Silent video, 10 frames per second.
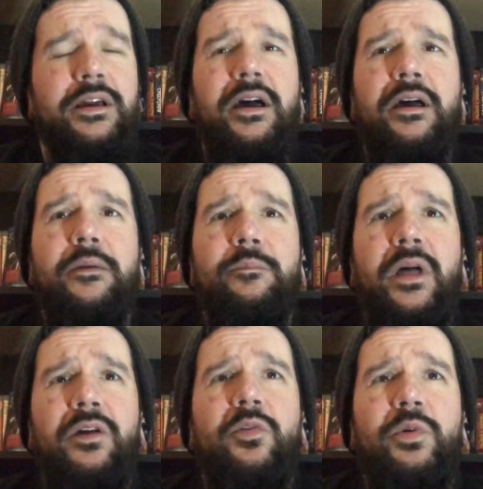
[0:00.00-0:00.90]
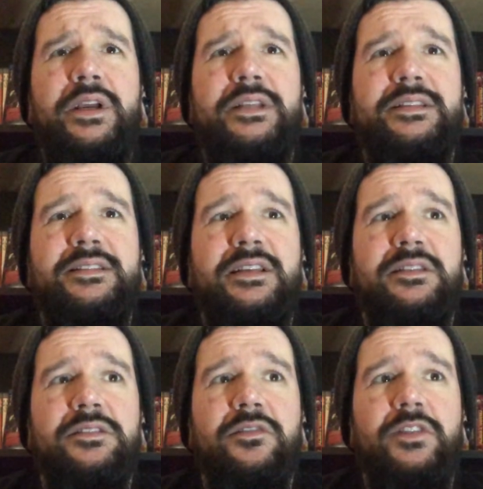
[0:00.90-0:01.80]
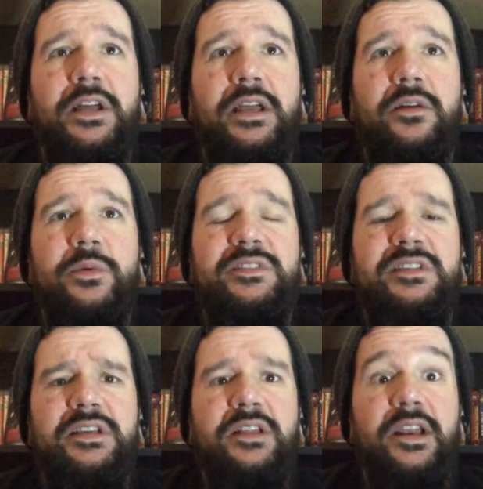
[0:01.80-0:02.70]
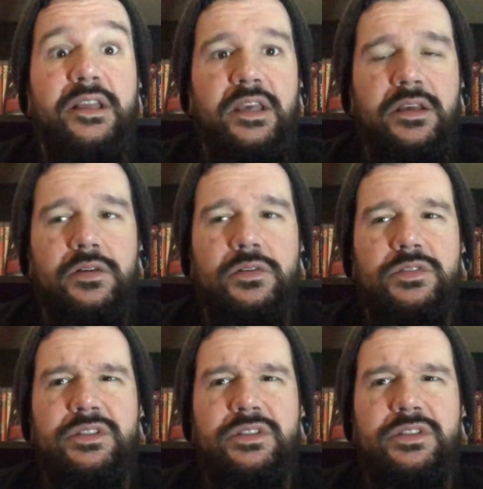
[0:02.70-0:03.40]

Not gory in the sense of like we see a lot of kills.